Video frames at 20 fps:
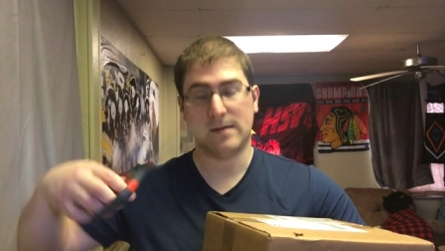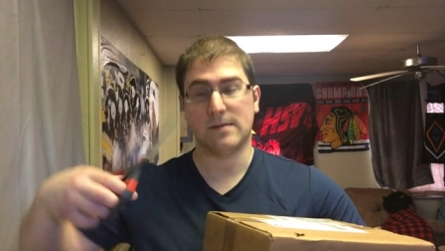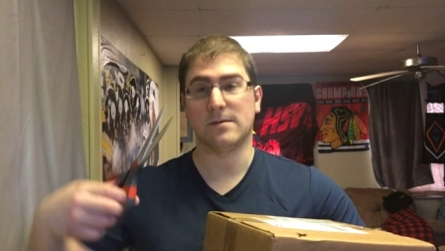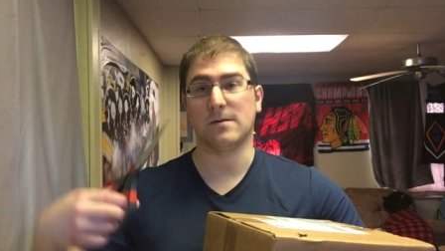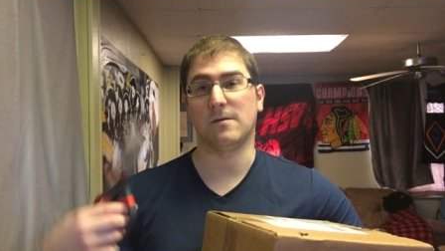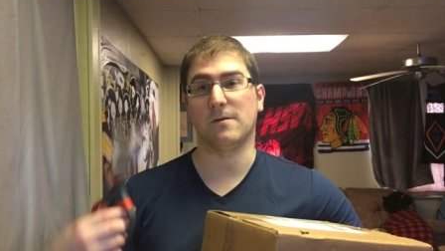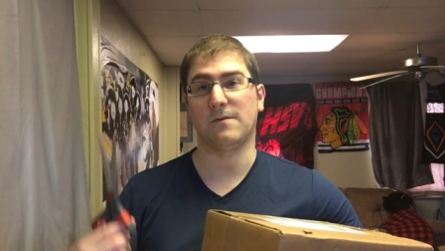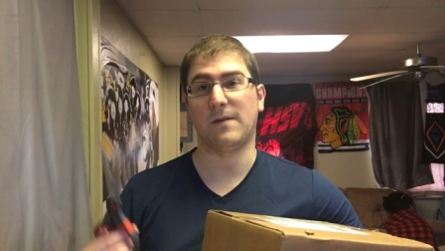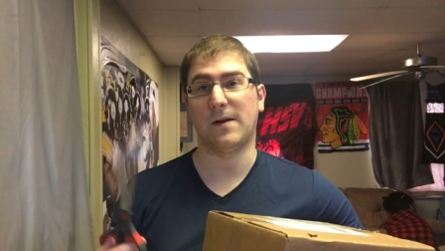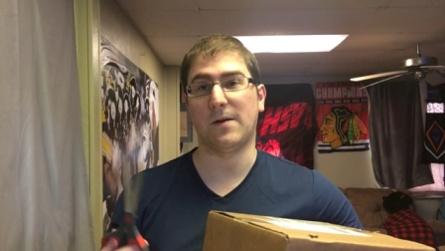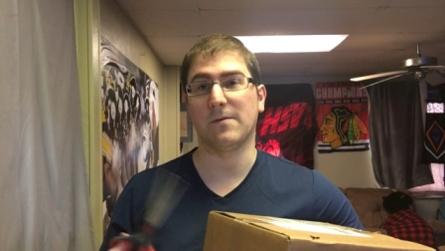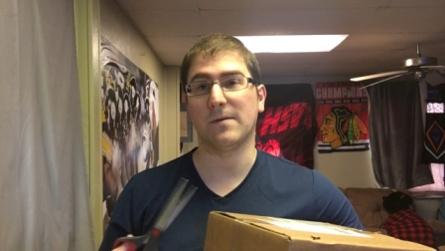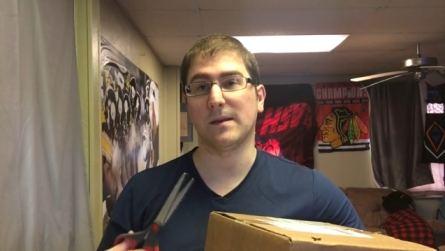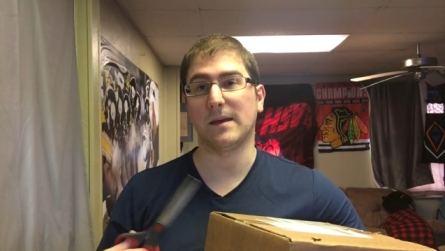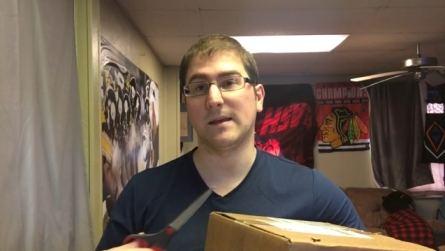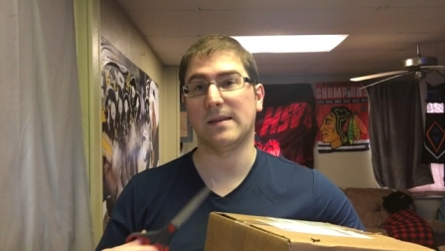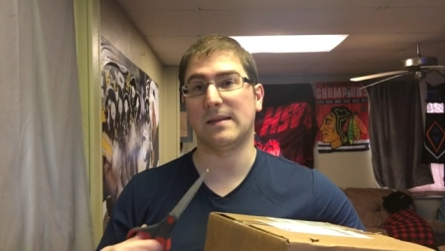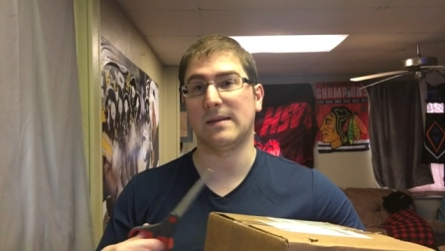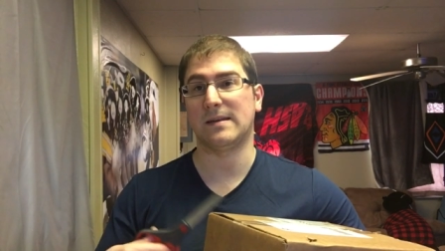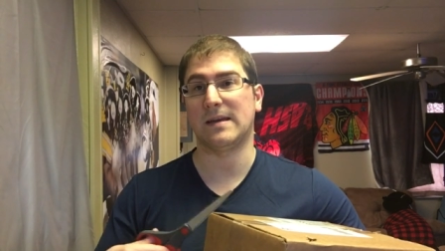So if I don't
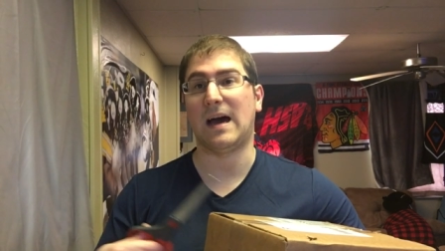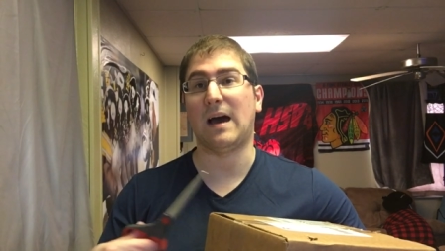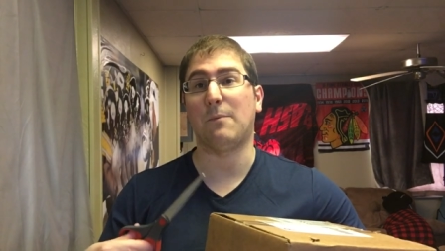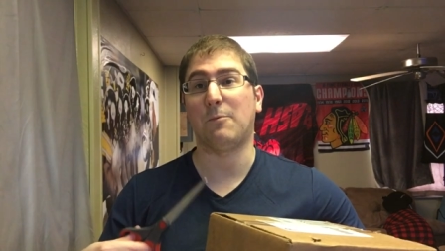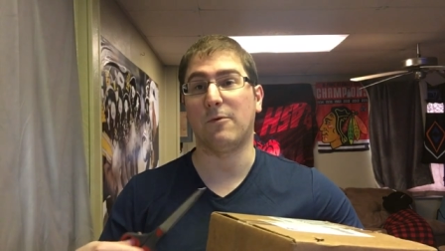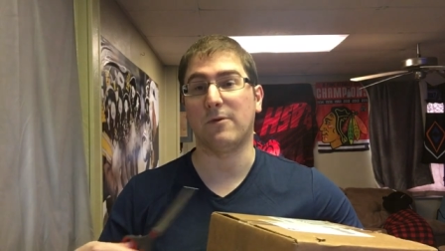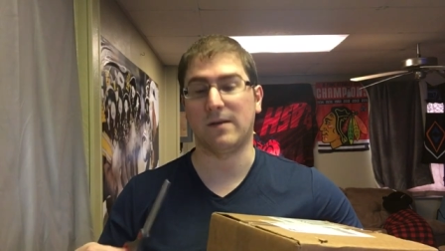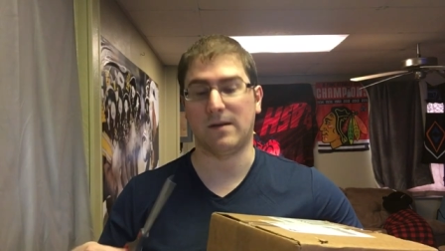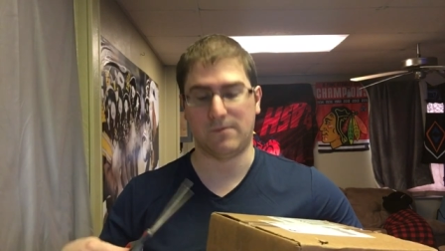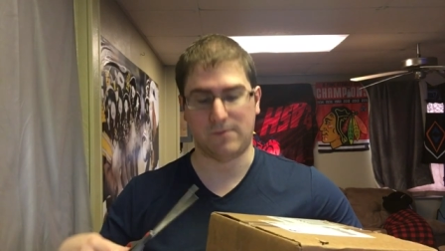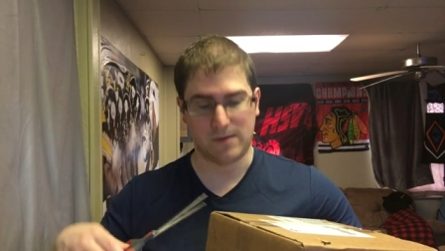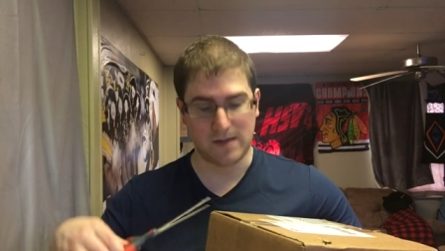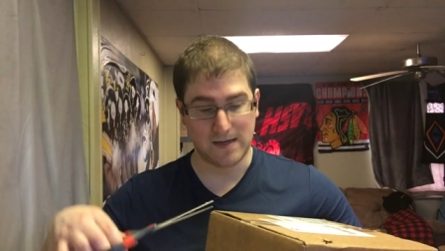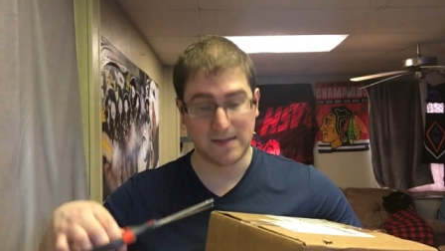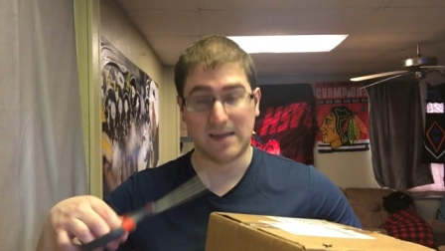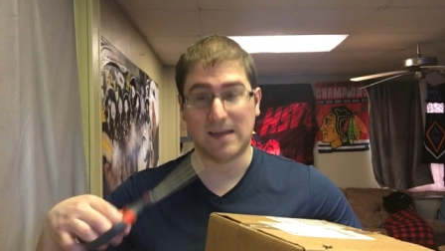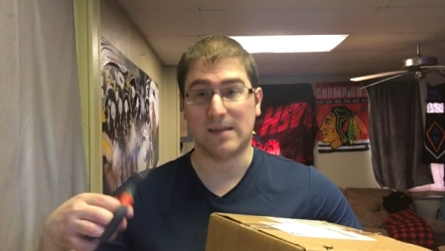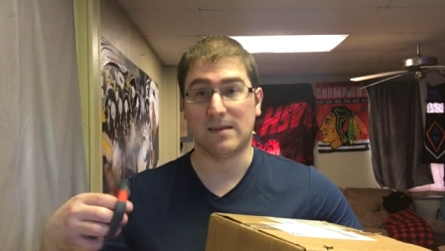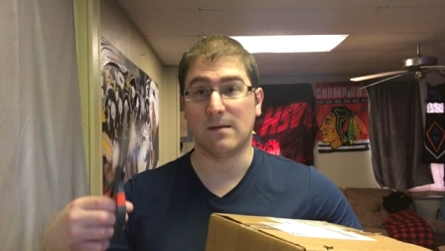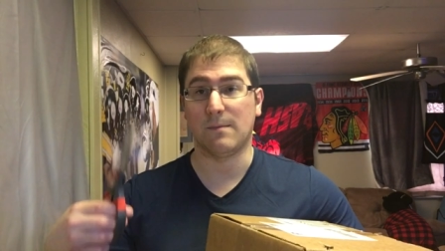get the top one, I would
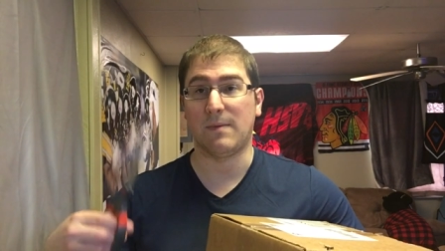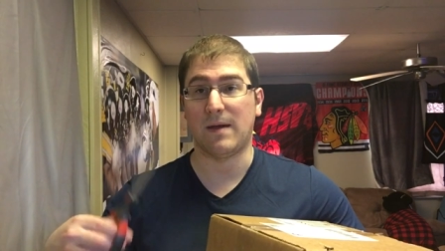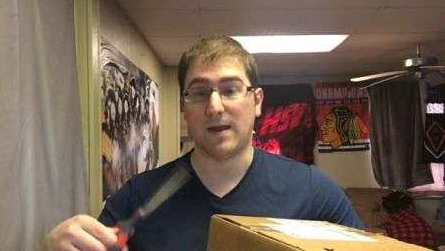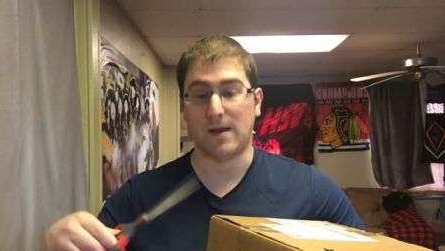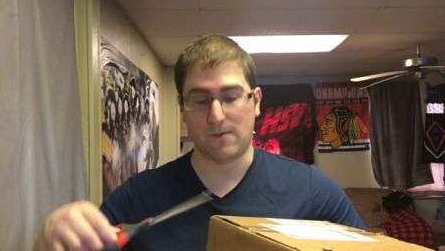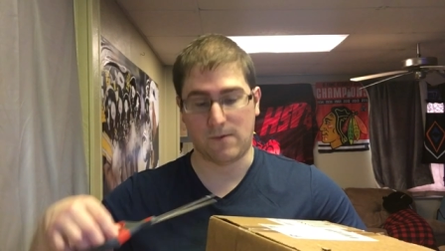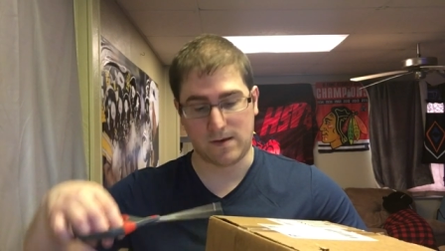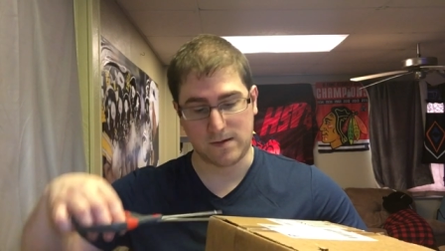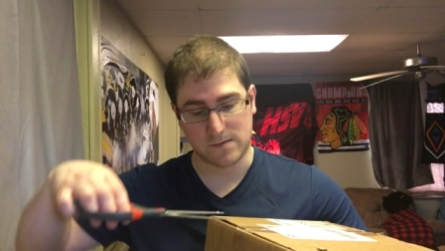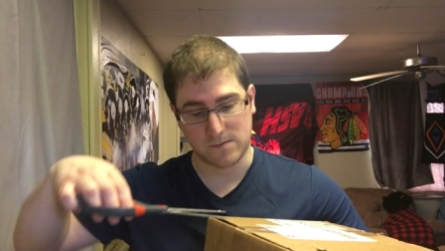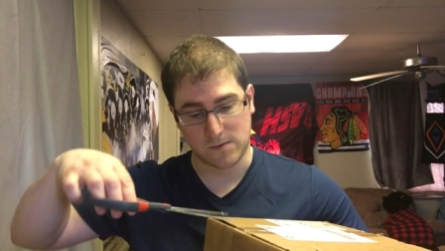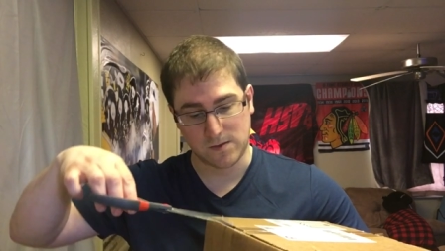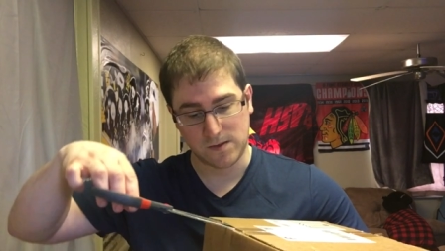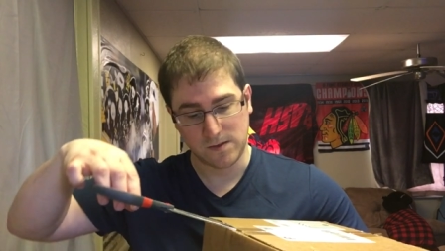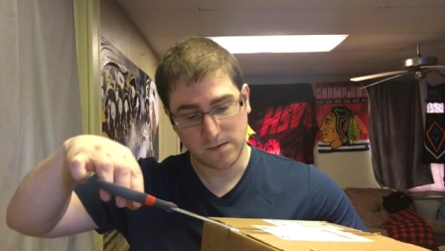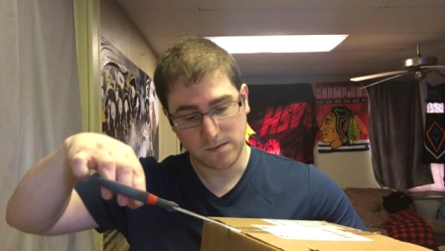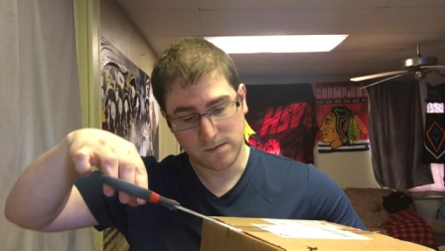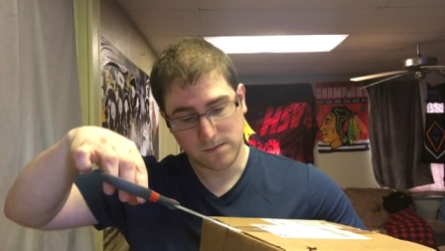like to get the Pennywise one.